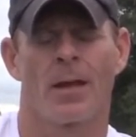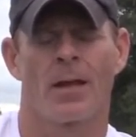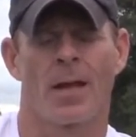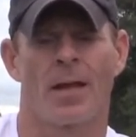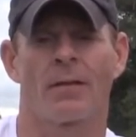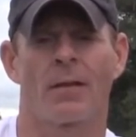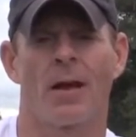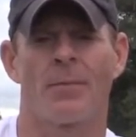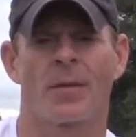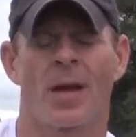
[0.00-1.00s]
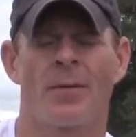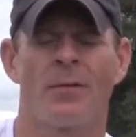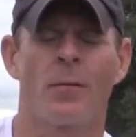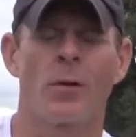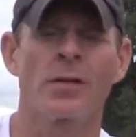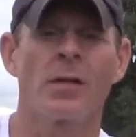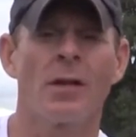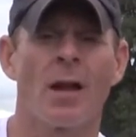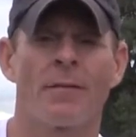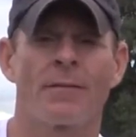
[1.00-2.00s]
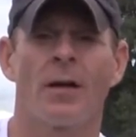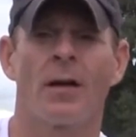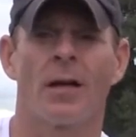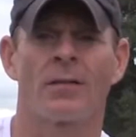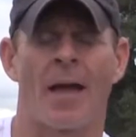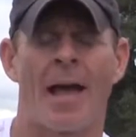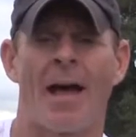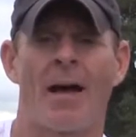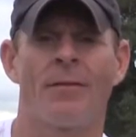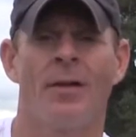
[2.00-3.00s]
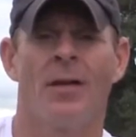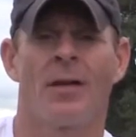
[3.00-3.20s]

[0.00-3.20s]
And I've been fortunate enough to have